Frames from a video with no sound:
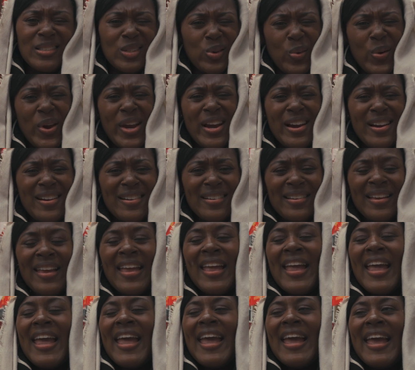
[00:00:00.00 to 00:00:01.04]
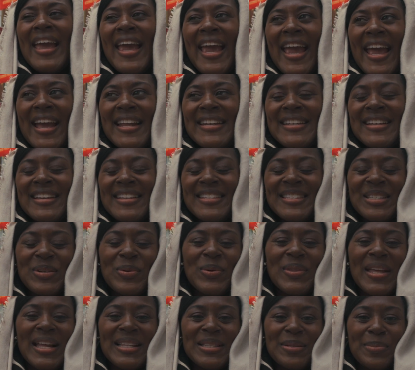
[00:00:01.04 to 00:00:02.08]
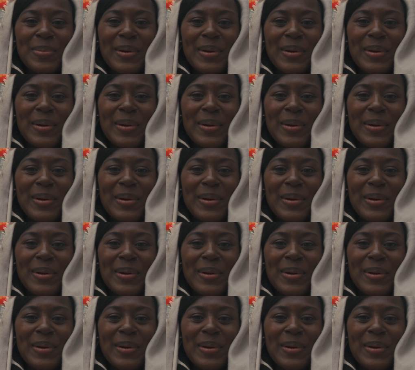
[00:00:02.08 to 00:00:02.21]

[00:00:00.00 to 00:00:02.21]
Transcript: Square, and see what that's